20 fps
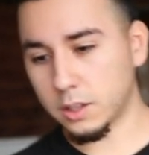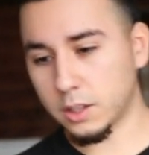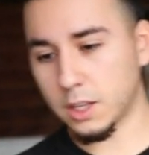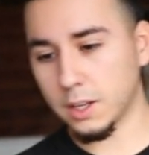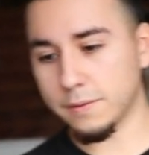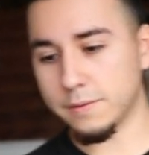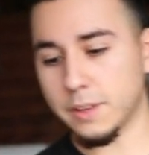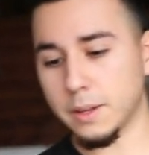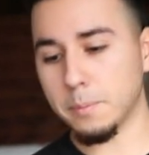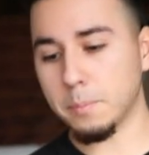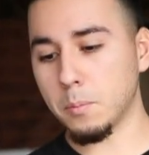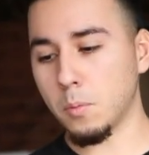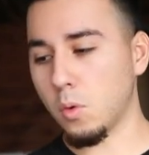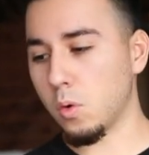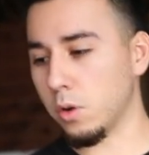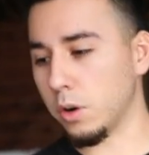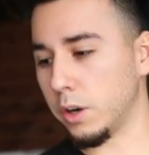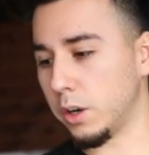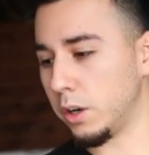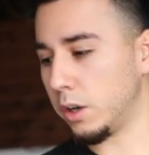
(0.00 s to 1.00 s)
give them
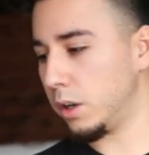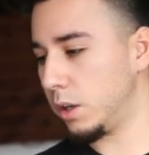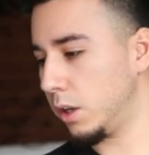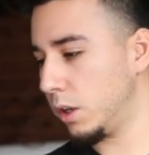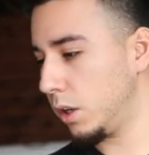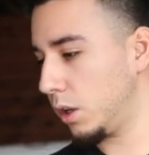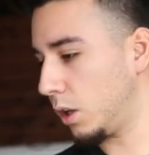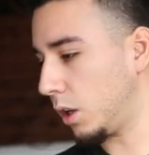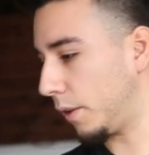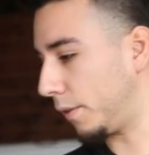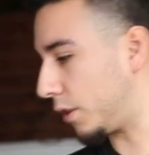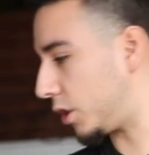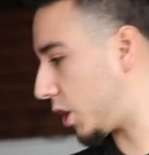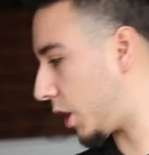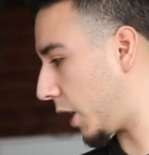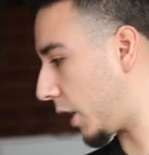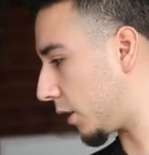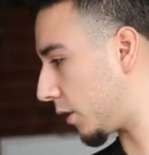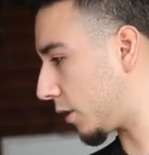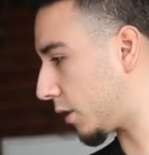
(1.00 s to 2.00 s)
more of a
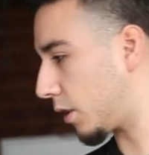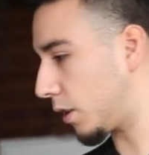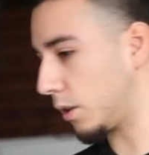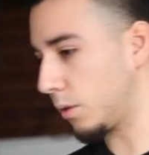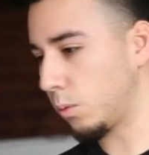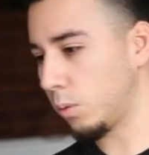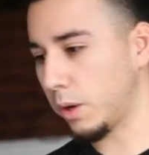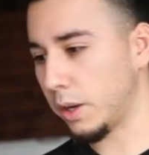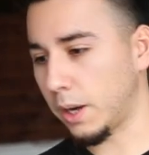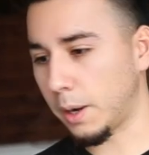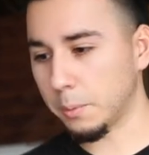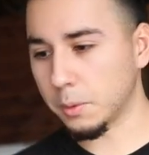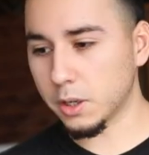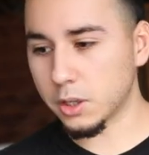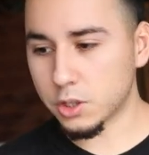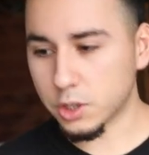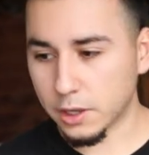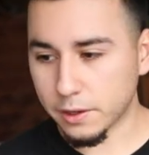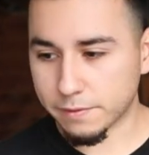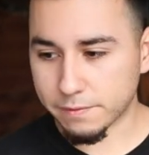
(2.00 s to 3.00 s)
chance to win. I'm
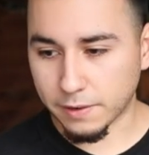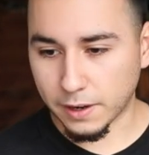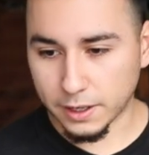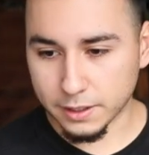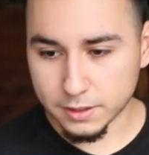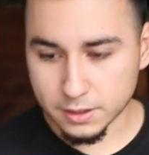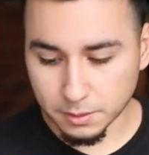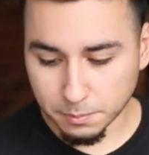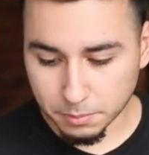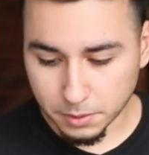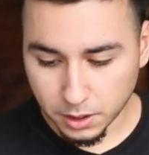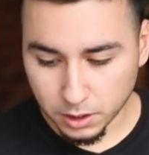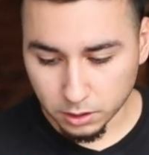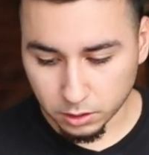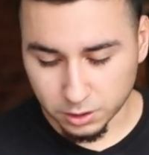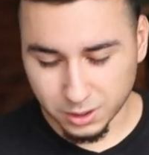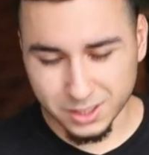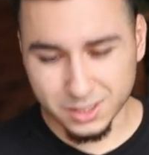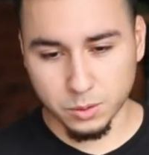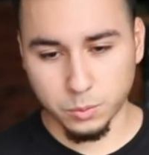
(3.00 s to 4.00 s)
gonna try to find
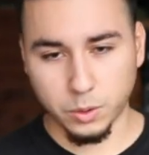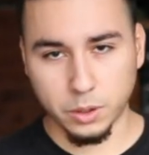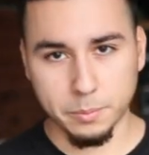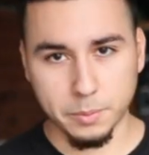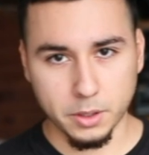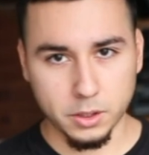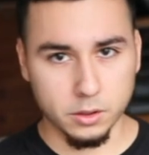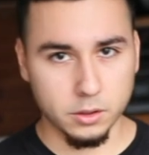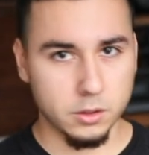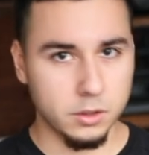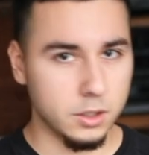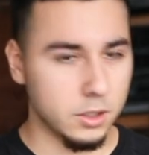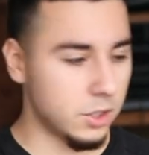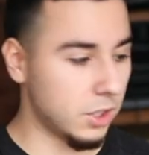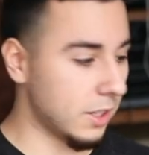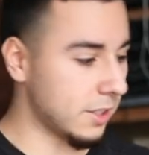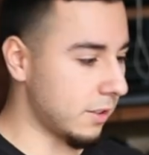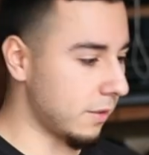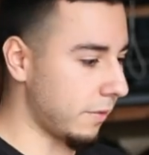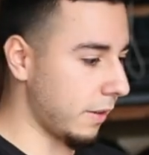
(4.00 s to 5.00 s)
something, or not to win, but to
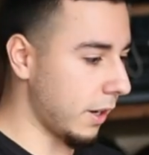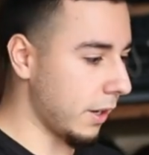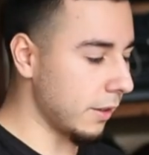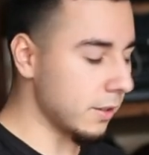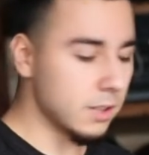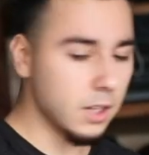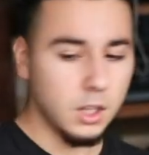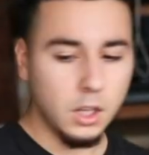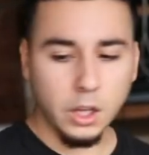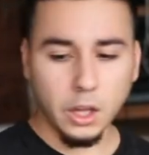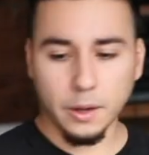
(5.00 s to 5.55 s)
justify this.